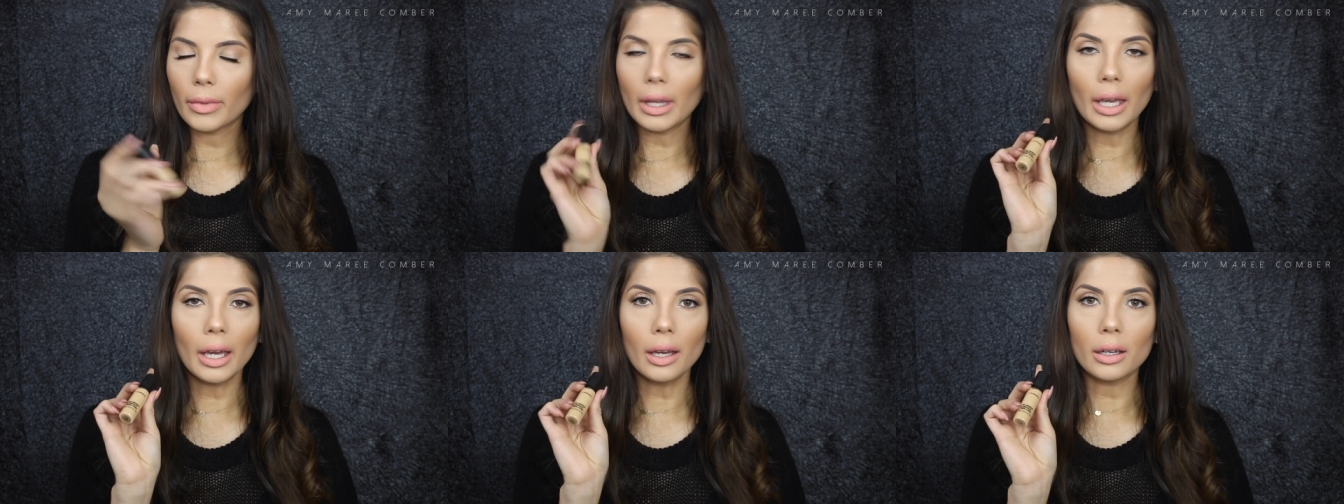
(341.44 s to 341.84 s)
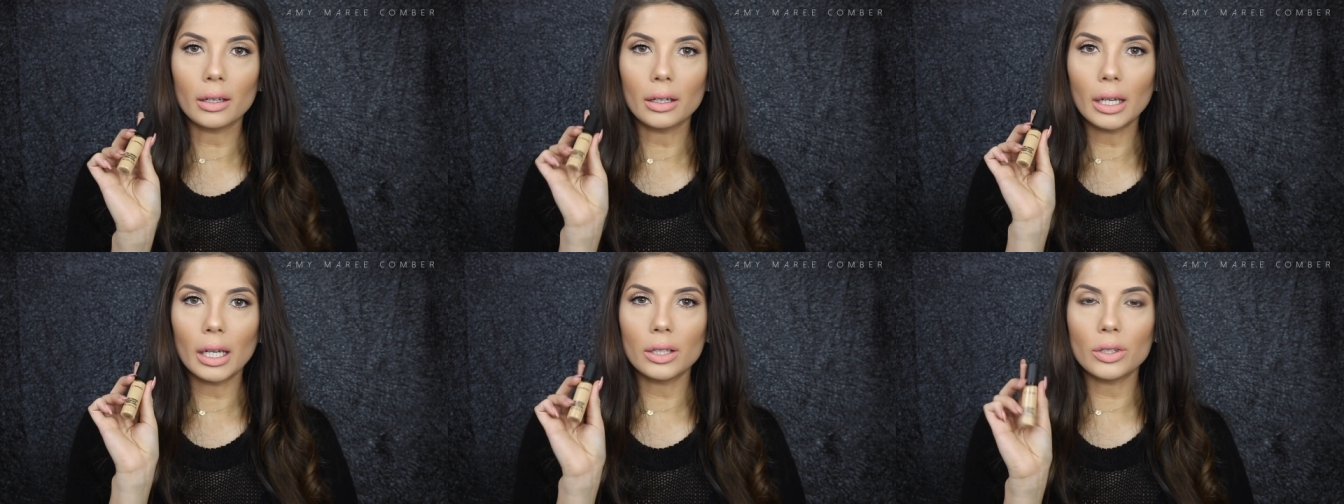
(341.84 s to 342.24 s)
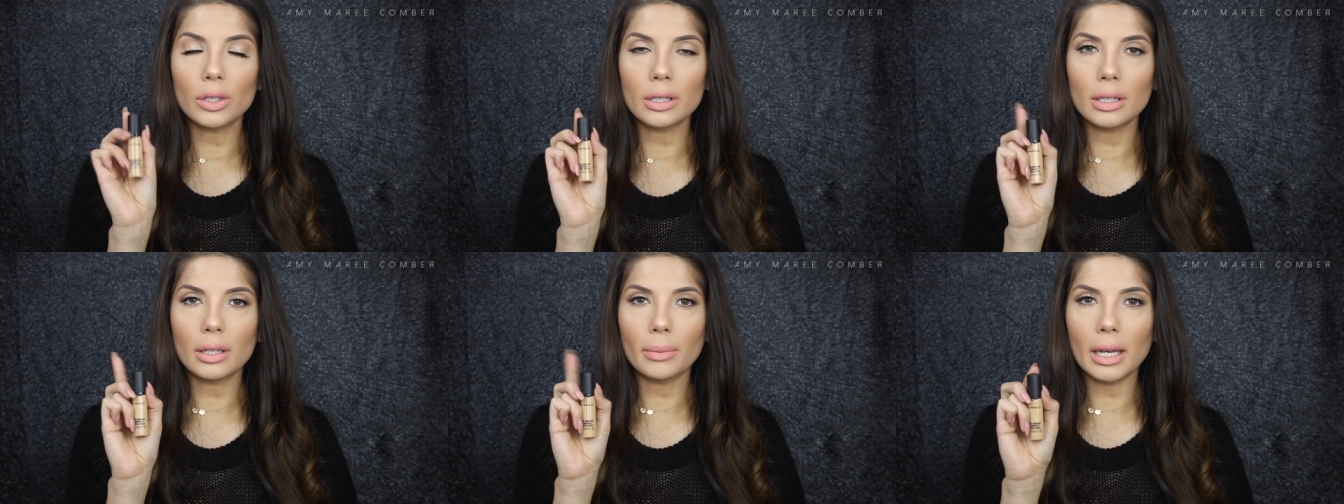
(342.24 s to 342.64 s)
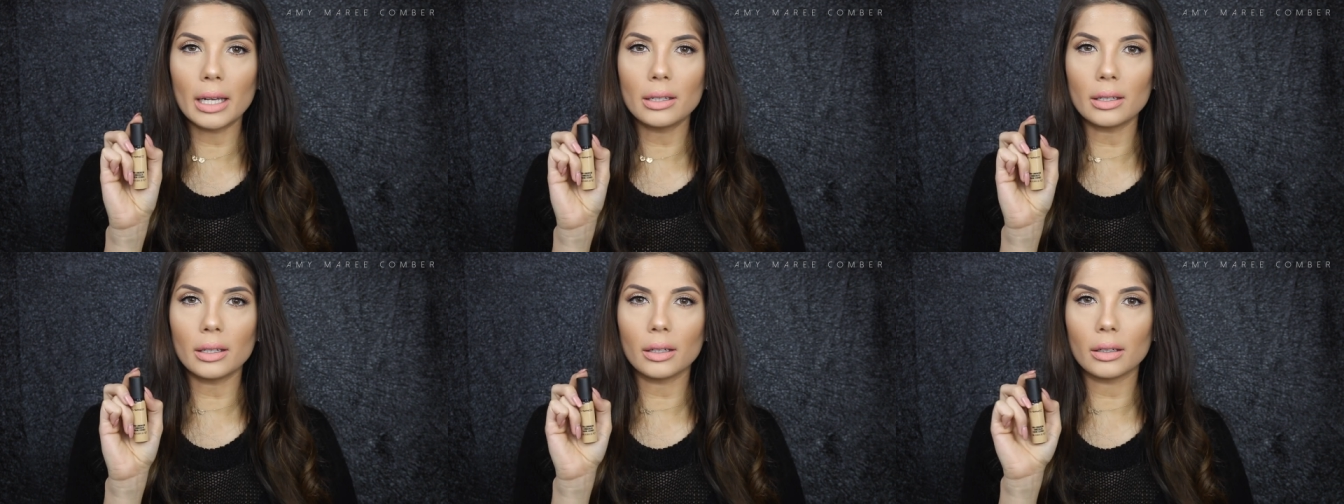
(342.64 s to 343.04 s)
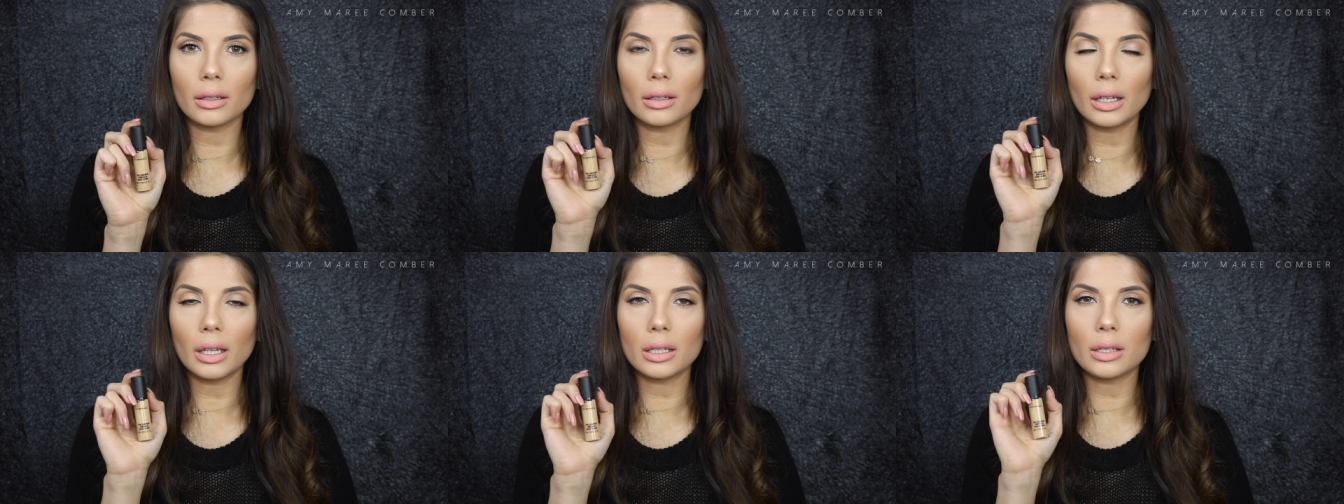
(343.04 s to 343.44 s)
It's just amazing.
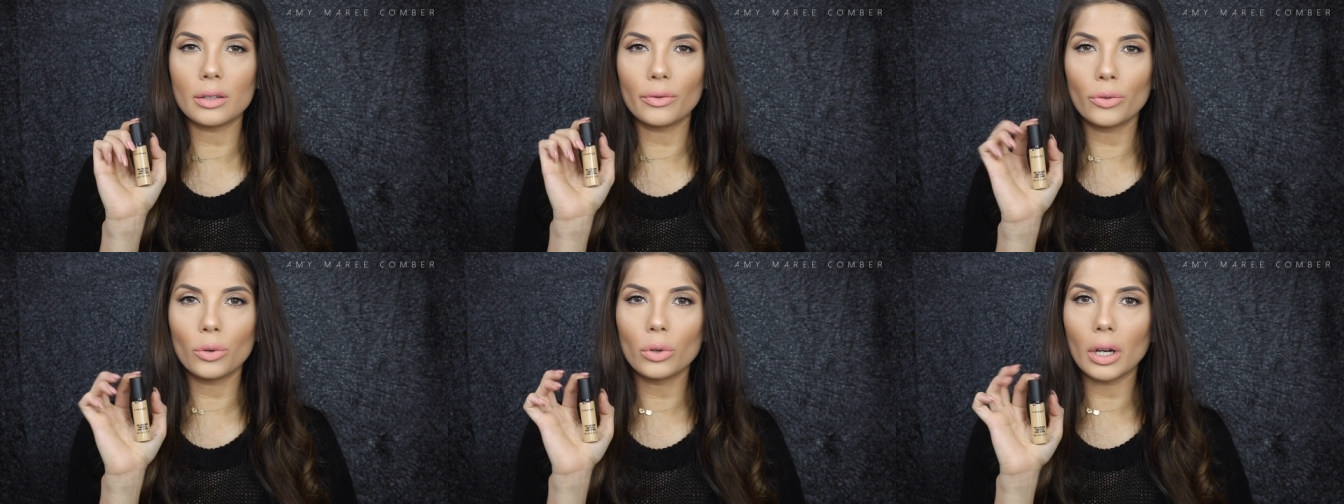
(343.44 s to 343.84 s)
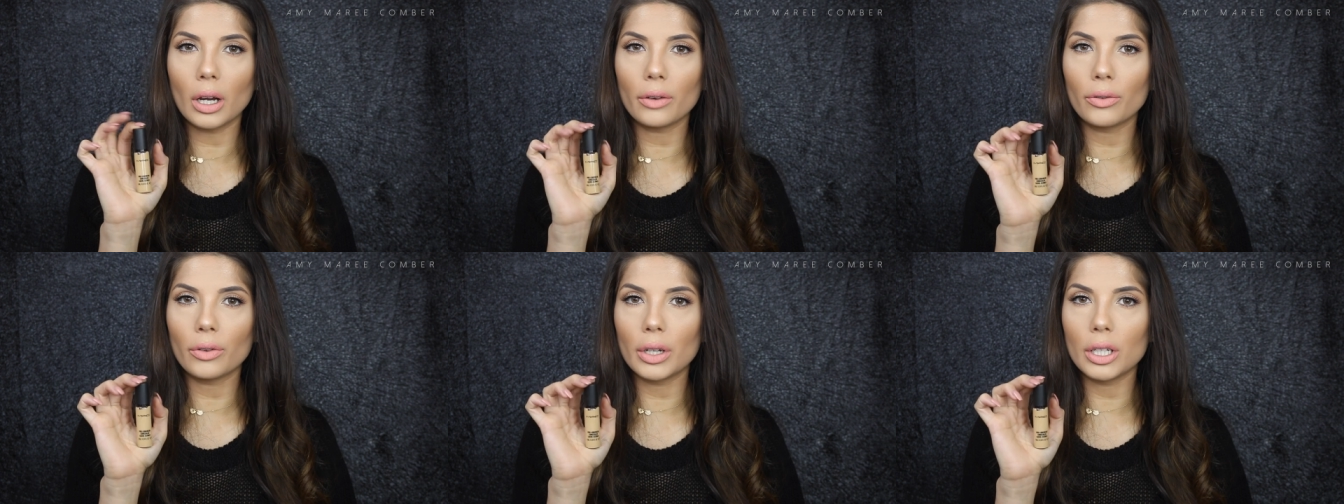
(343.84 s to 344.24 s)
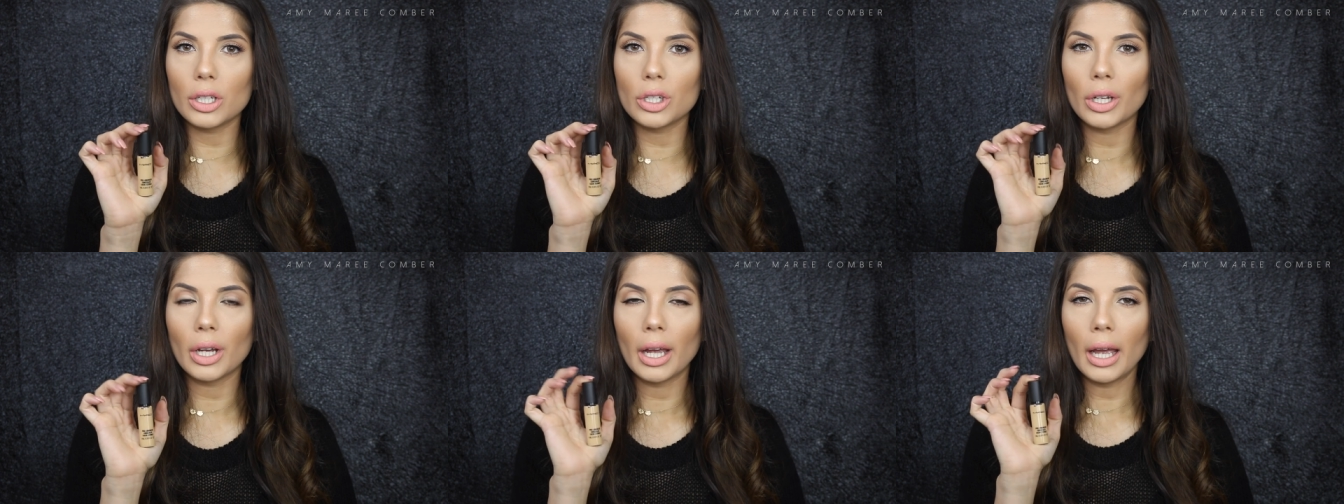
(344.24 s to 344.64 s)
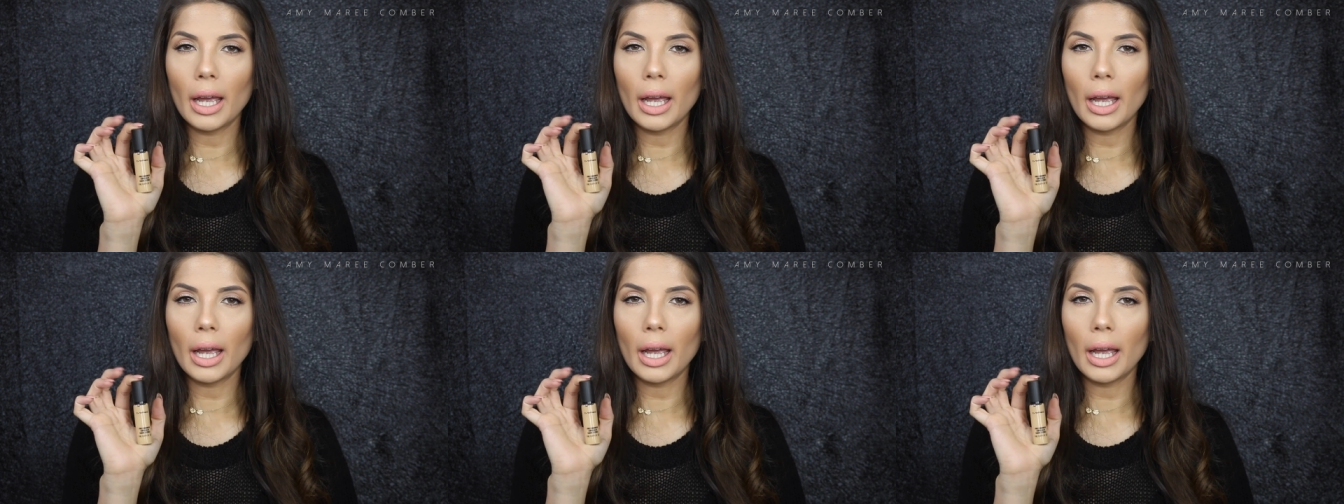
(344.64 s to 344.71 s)
It's full coverage